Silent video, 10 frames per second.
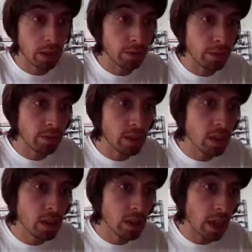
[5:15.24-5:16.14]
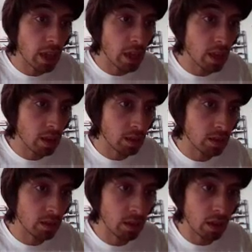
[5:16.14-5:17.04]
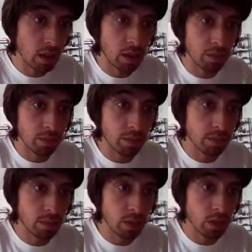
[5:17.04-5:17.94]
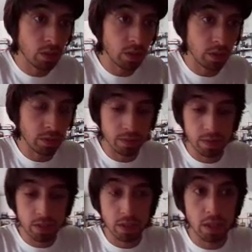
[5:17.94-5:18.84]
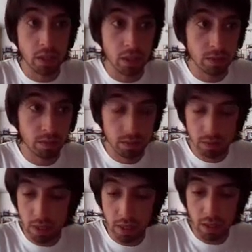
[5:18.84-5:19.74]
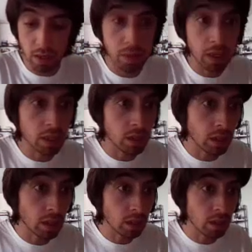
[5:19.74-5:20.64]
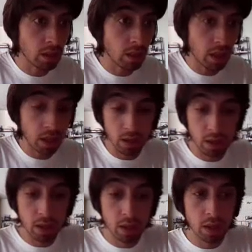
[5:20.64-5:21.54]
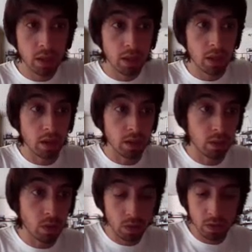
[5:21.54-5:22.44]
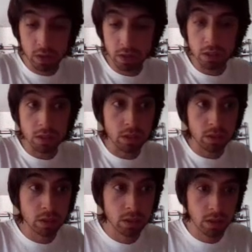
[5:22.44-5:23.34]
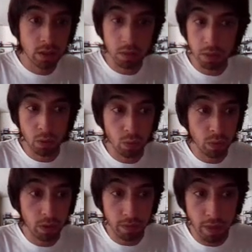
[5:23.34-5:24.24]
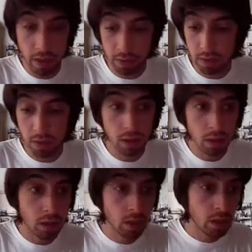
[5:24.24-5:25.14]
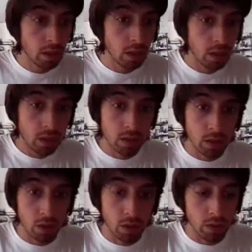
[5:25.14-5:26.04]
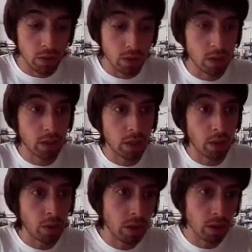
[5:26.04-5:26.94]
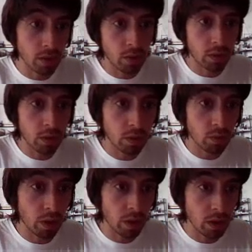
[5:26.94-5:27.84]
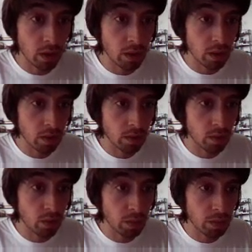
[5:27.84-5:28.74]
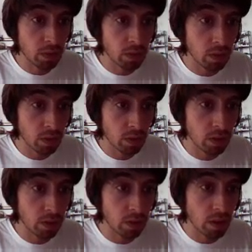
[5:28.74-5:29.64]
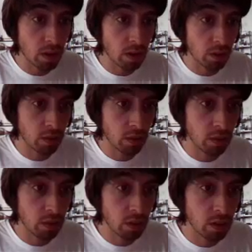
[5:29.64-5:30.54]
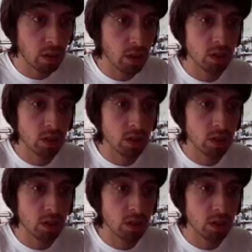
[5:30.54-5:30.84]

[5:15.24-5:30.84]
Let's make it 50, and you'll see immediately that it is still going to be really fast. So got that written. So let's go ahead and run this script /dl.sh.